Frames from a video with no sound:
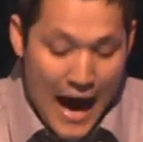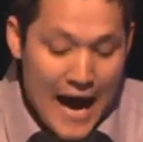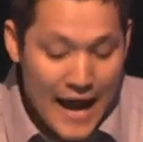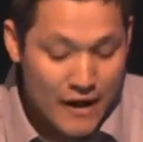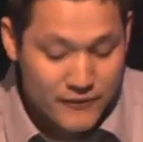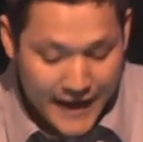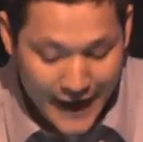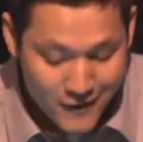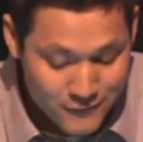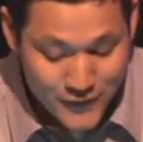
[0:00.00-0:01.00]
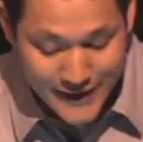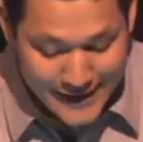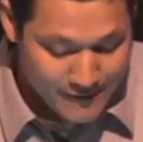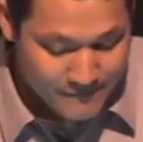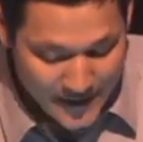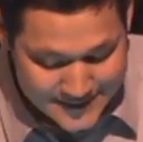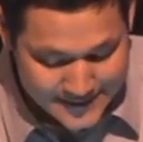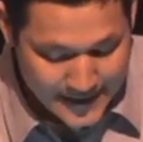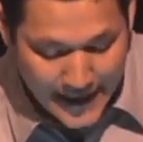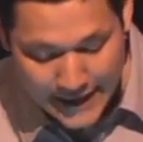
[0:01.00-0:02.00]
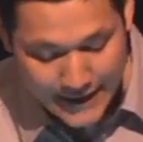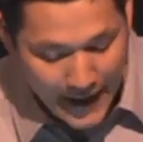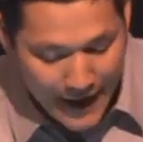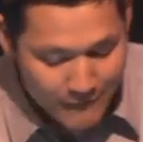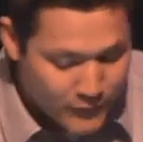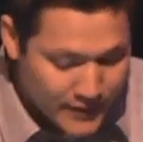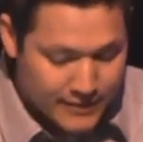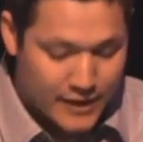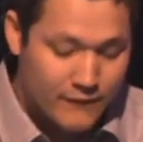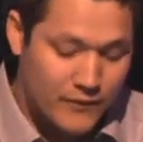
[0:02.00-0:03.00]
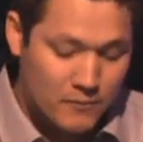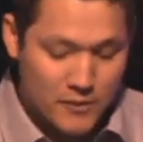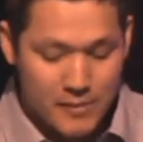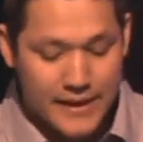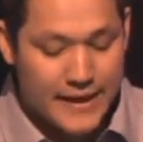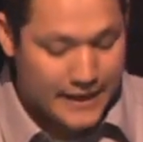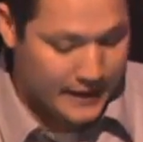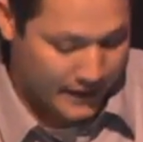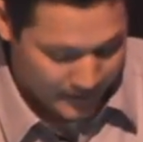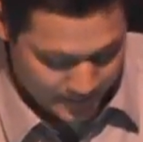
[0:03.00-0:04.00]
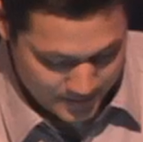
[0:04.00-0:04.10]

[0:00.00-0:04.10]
I have carefully investigated everything from the beginning.